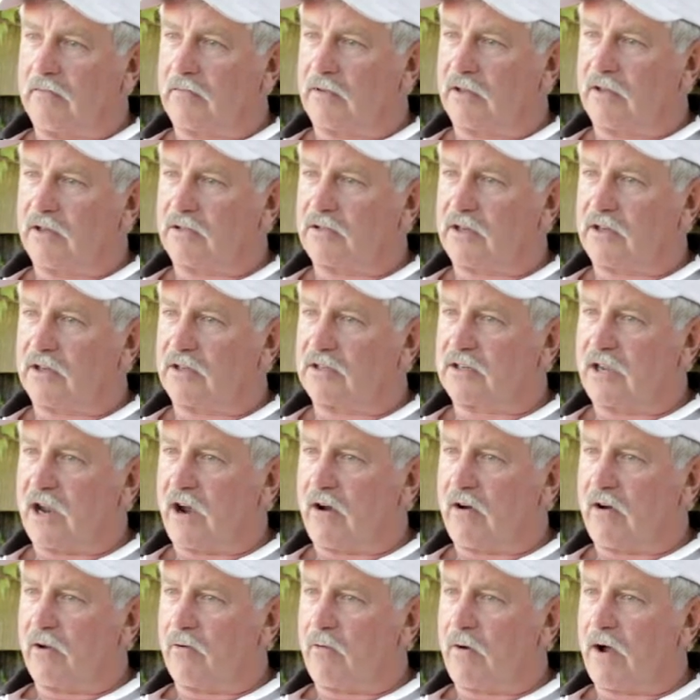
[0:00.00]
just gets
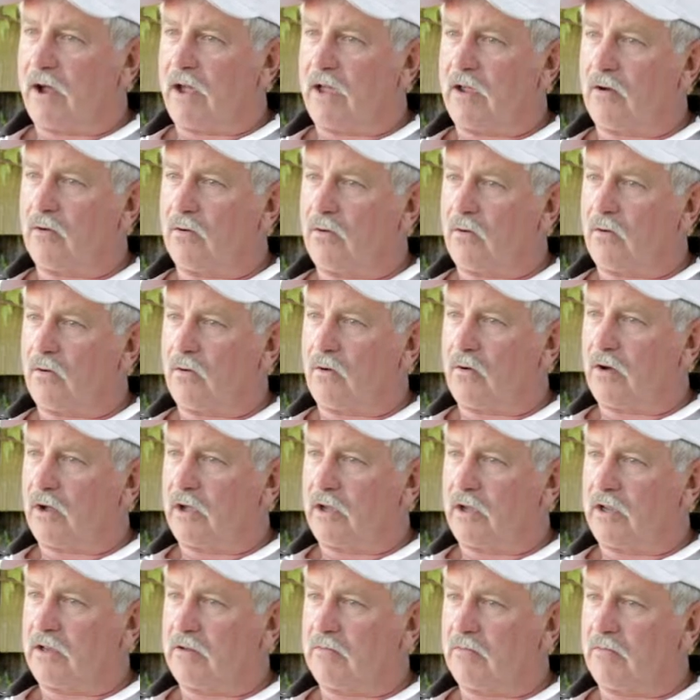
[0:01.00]
carried away or
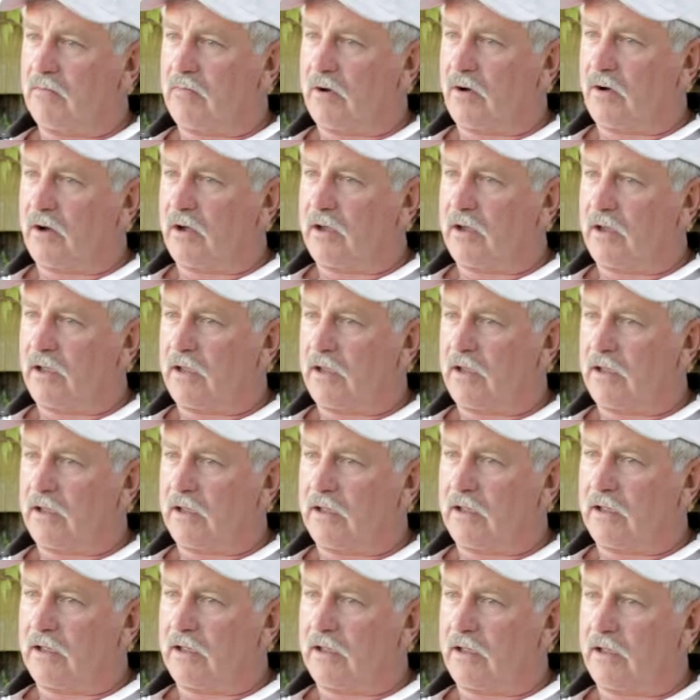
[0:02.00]
eaten by
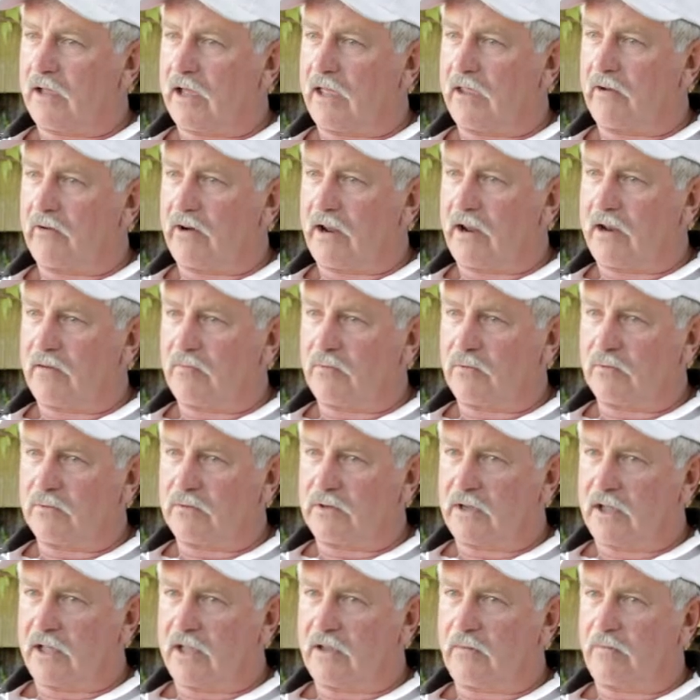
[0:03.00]
other
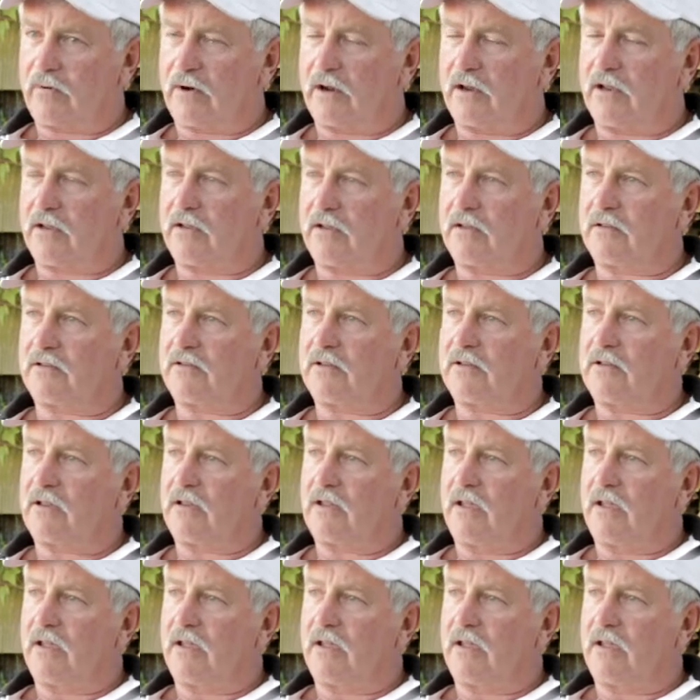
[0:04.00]
animals, other predators.